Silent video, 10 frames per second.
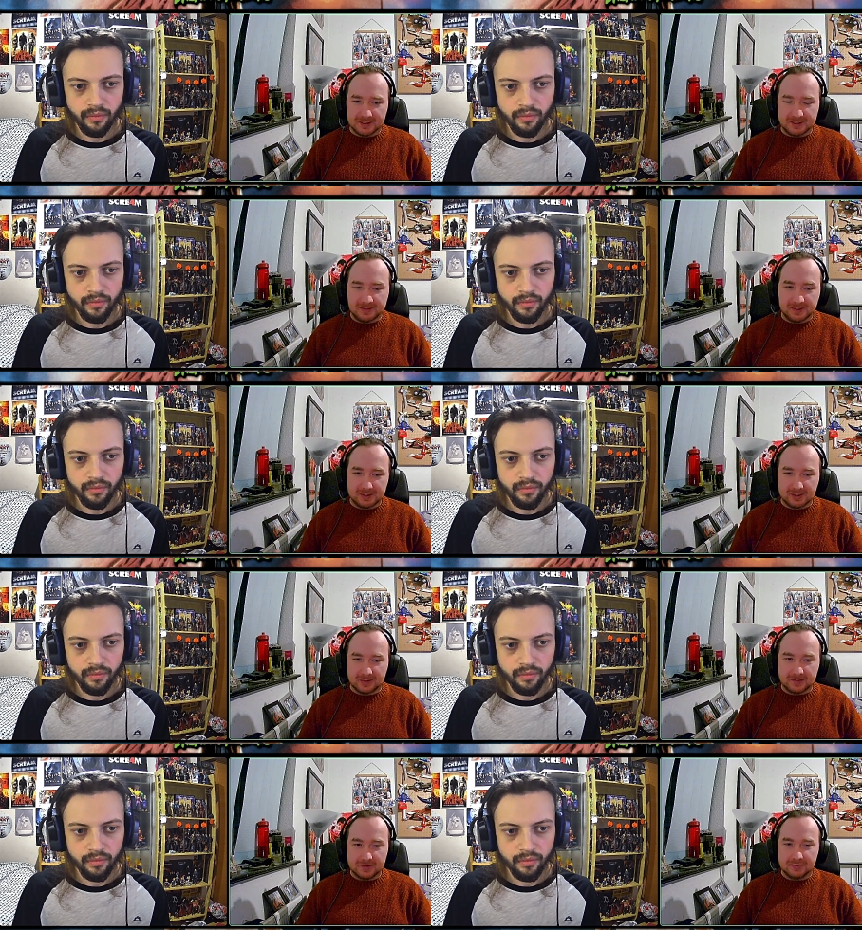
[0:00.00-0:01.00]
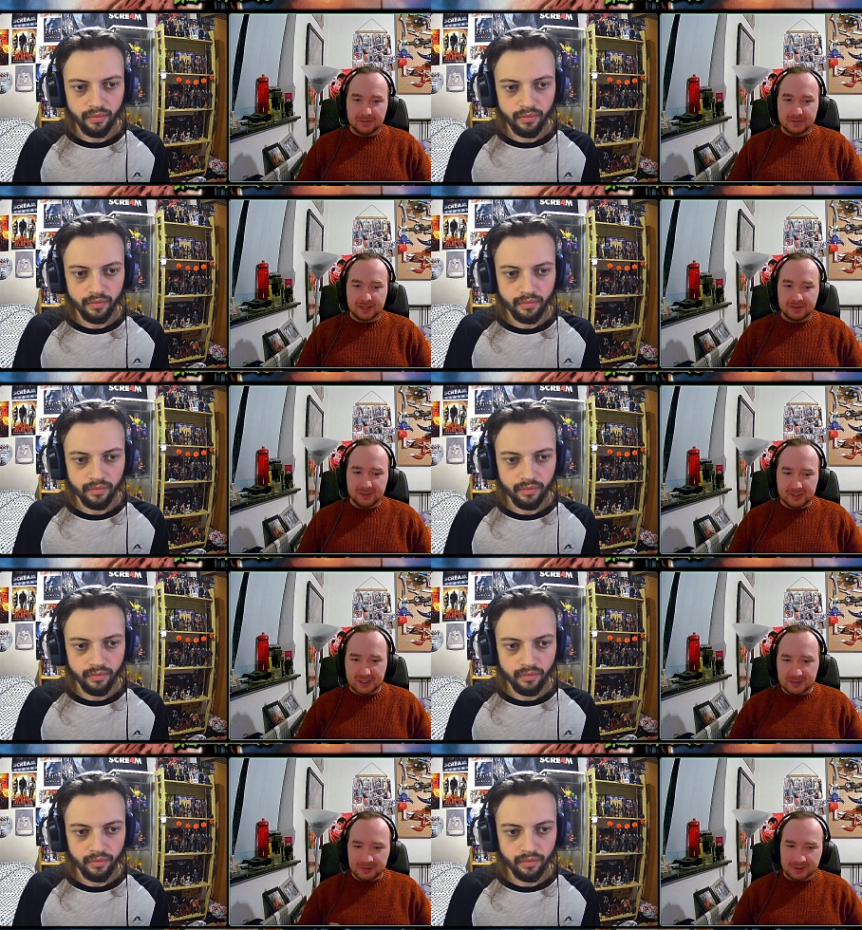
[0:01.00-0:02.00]
Speaker 1: or she's being stopped having dreams, how was
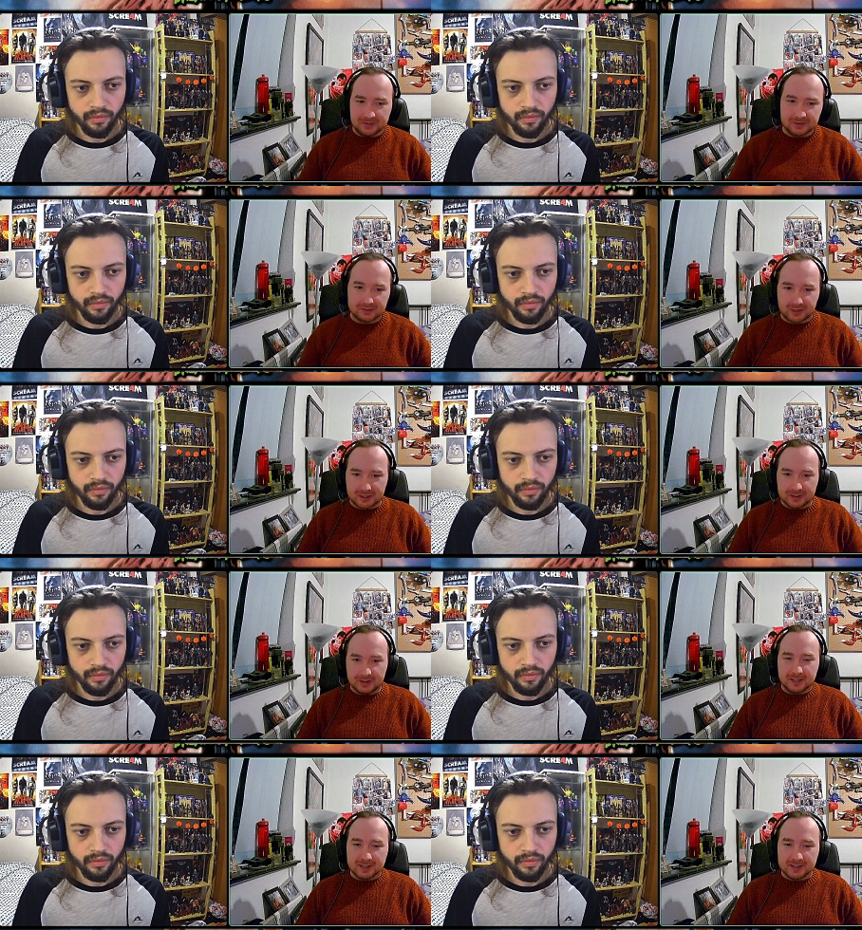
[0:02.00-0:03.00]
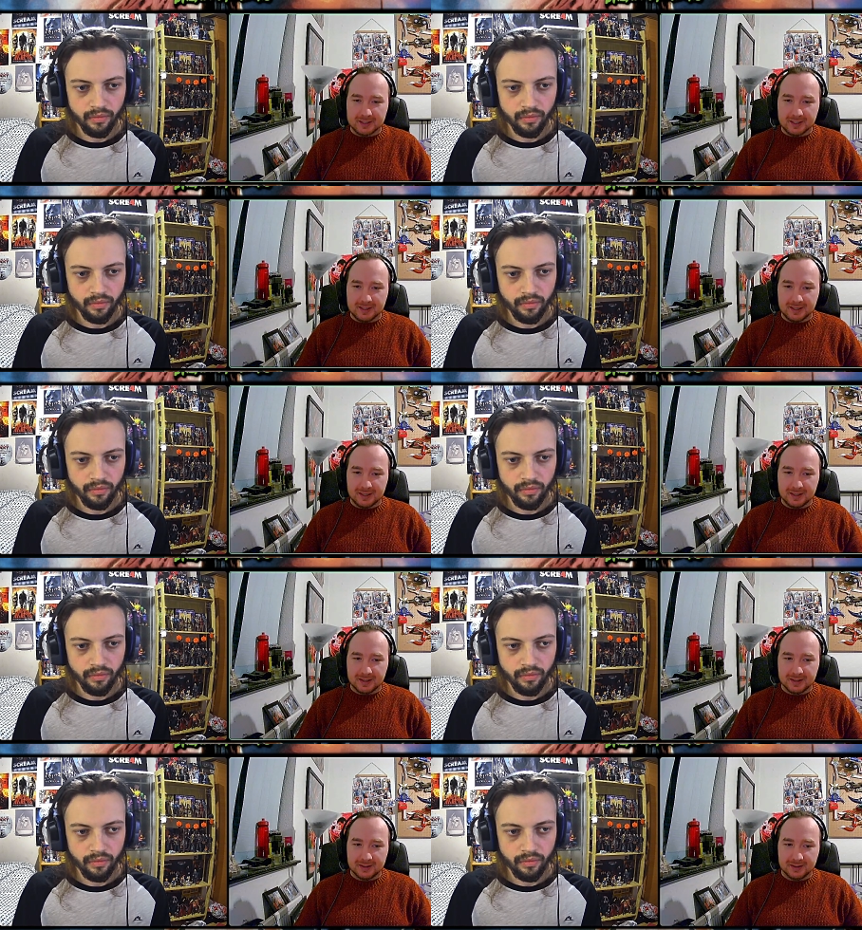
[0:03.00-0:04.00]
she able to even drag Nancy in there?
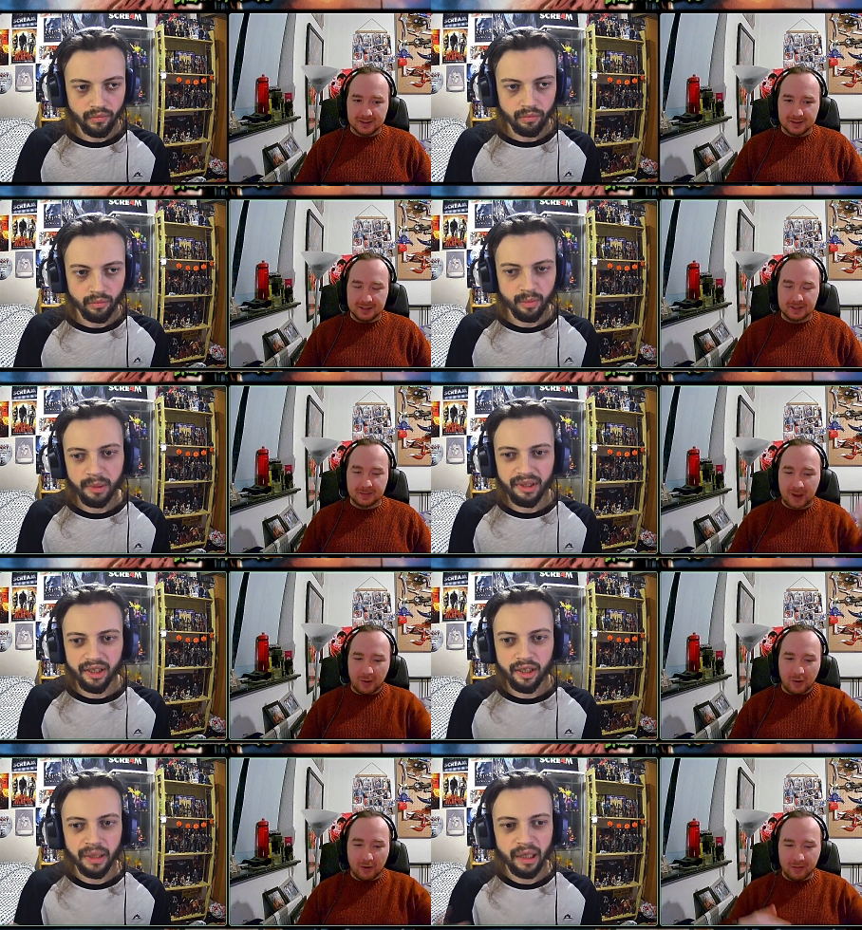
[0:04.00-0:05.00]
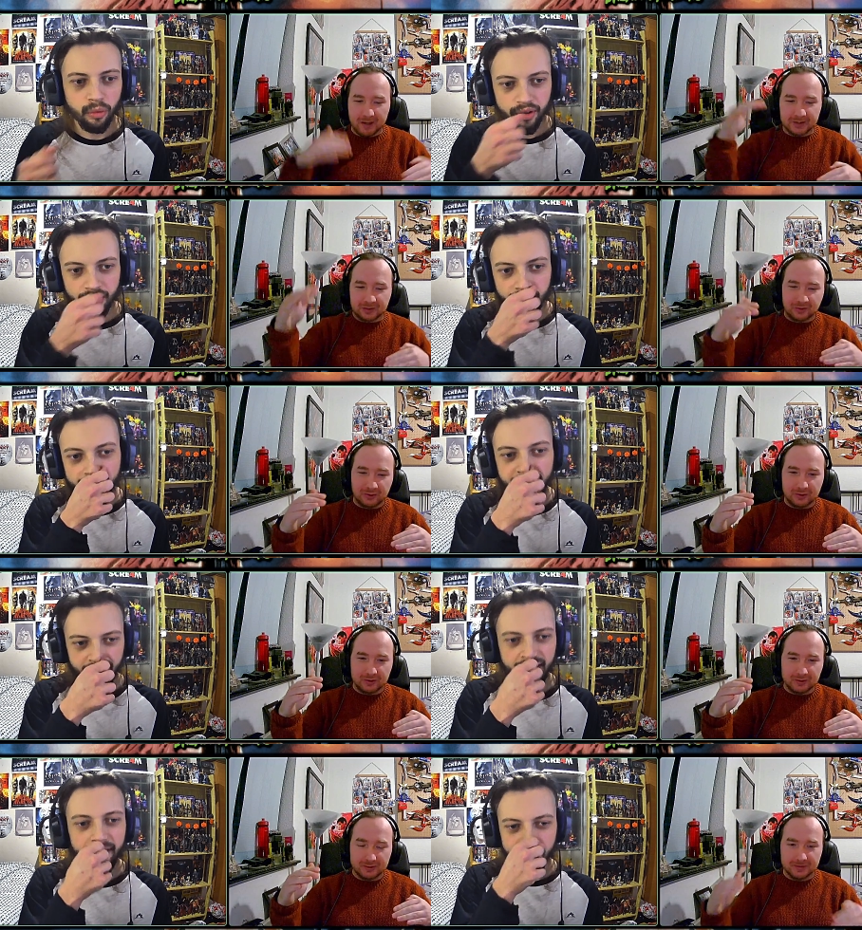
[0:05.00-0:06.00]
Like, does the Maybe, power yeah, override power, the drug?
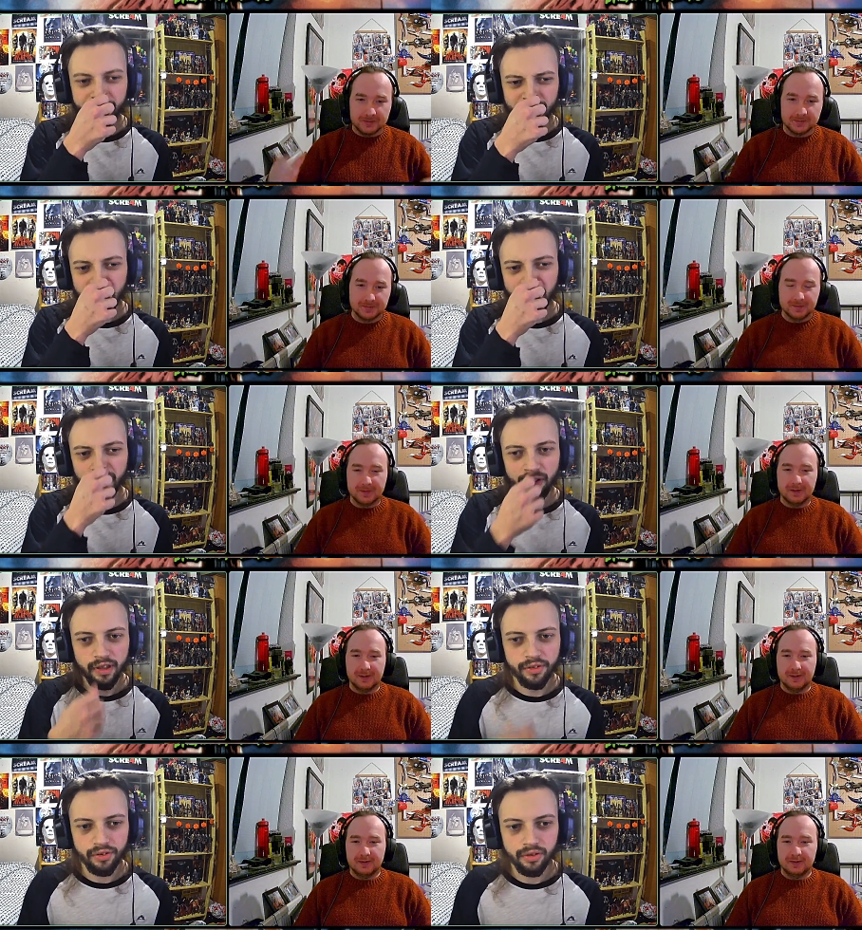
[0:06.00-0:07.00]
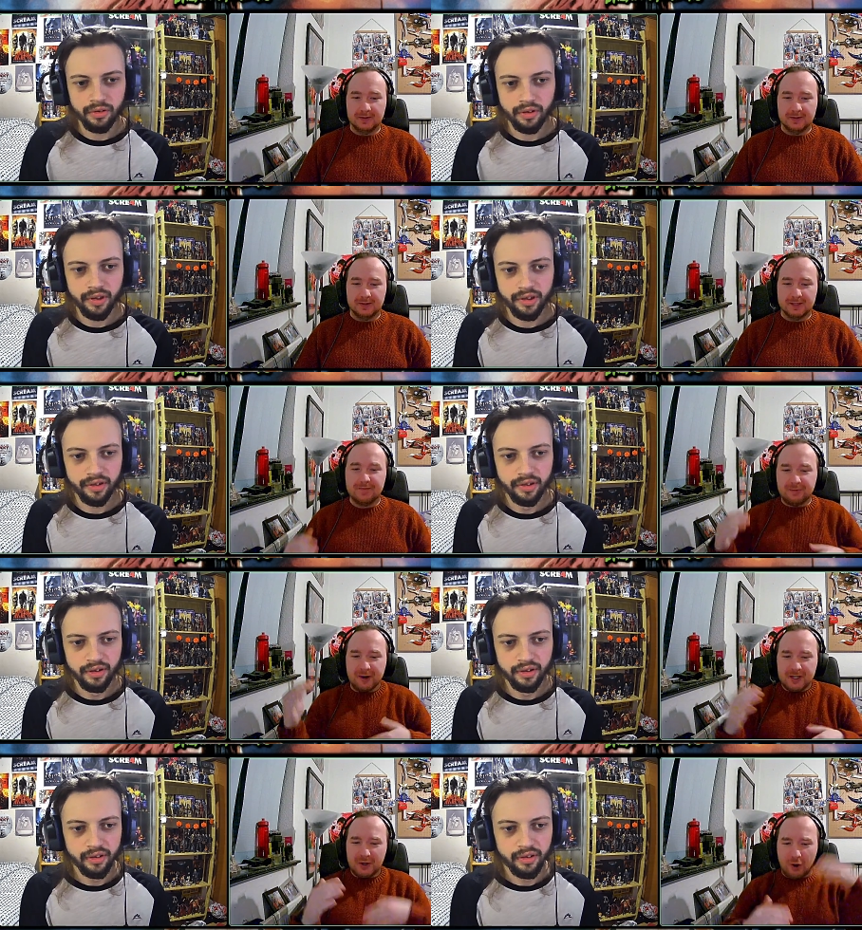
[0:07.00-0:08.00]
Speaker 2: Yeah, yeah, I think the power overrides the drug. Then yeah.
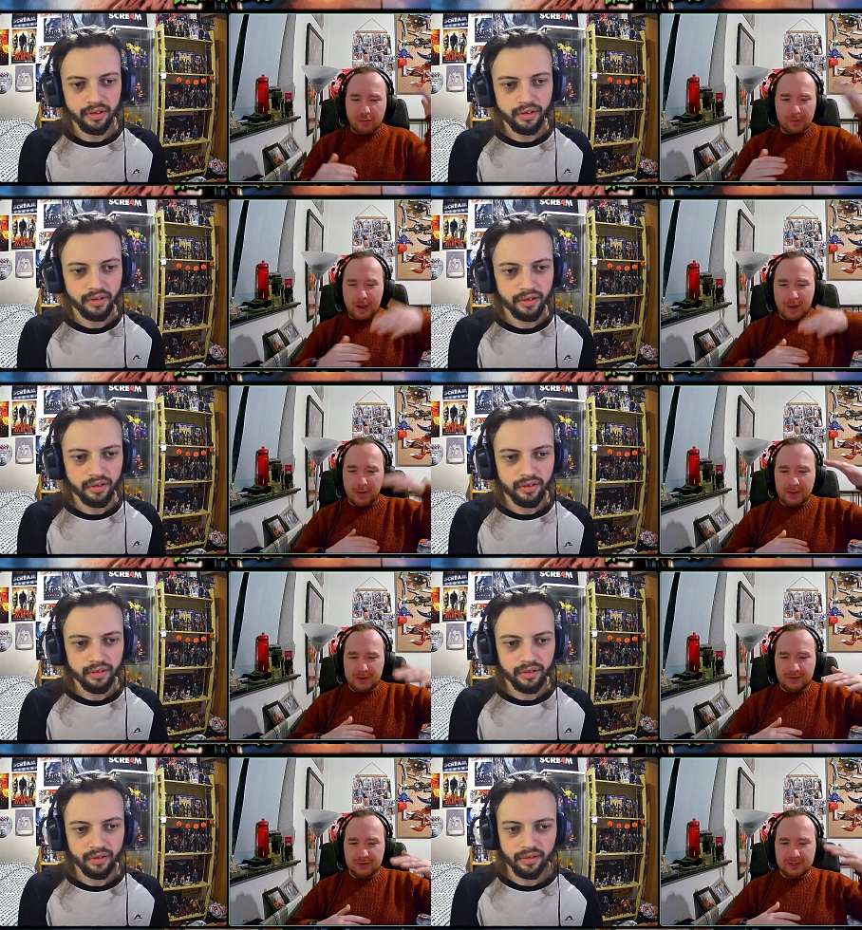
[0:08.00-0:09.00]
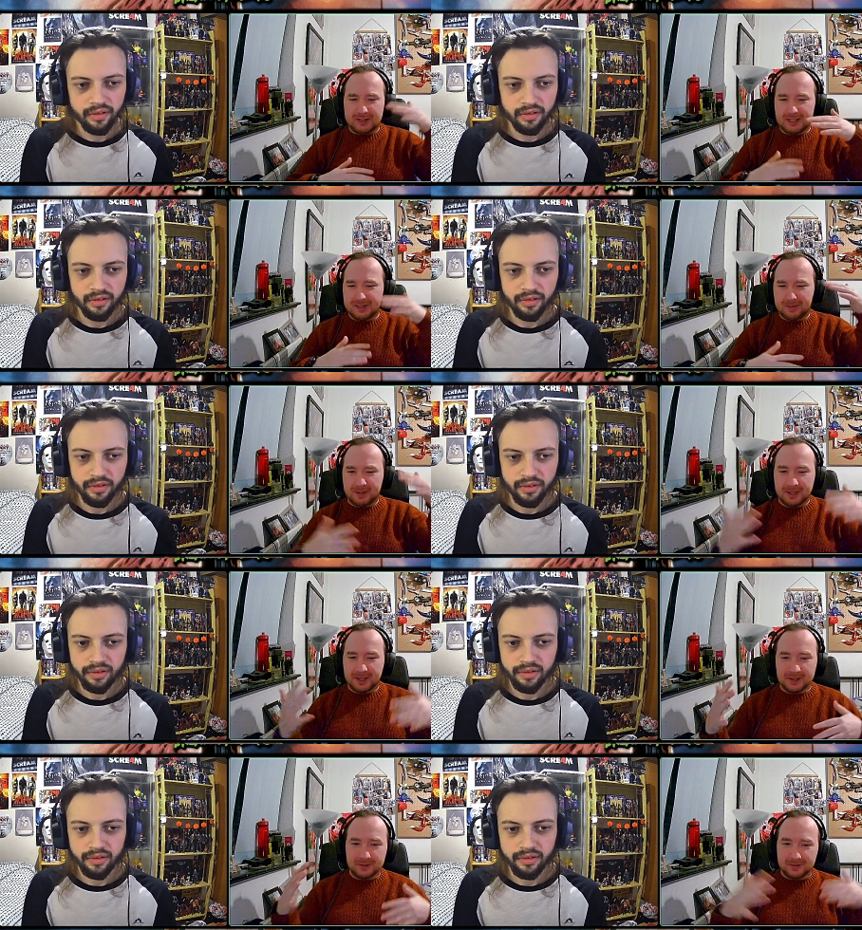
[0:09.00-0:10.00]
Speaker 1: Freddy should overpower the drug because his like
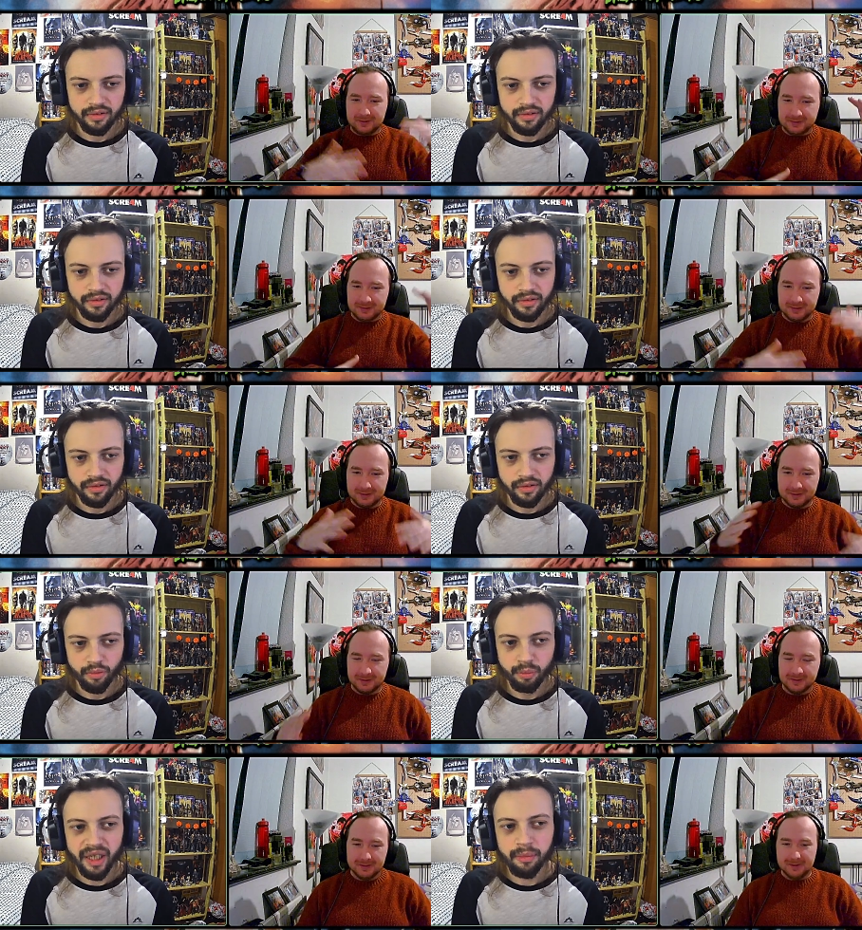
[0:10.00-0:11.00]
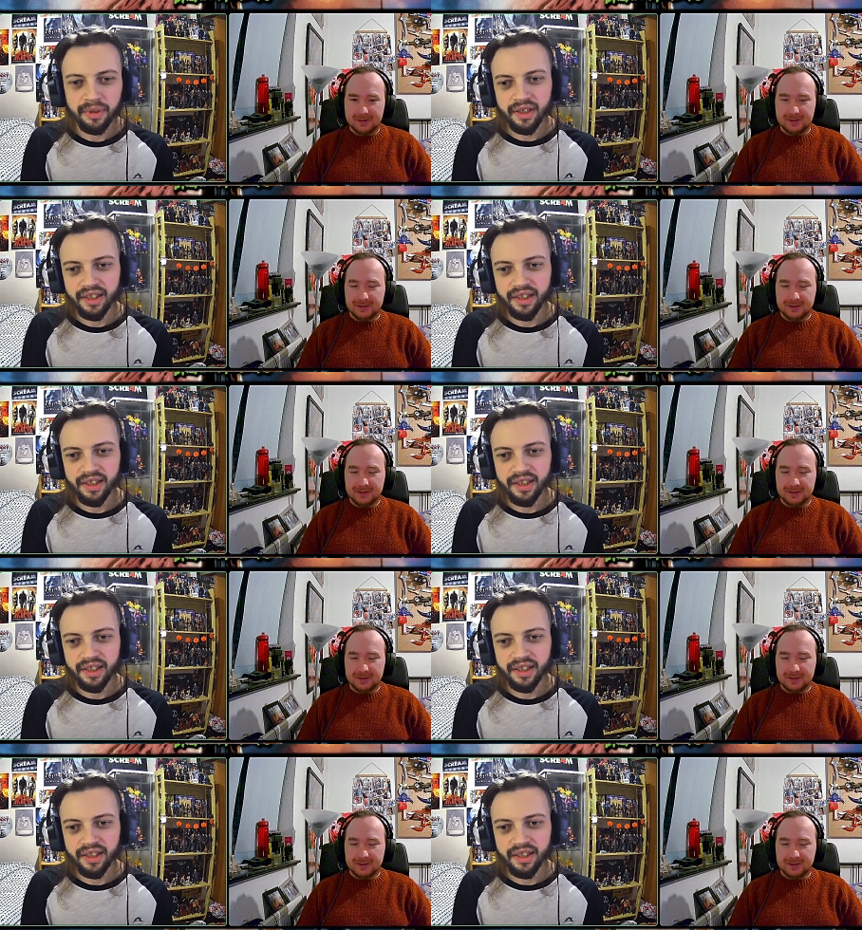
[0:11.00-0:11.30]
I don't.
Speaker 2: Maybe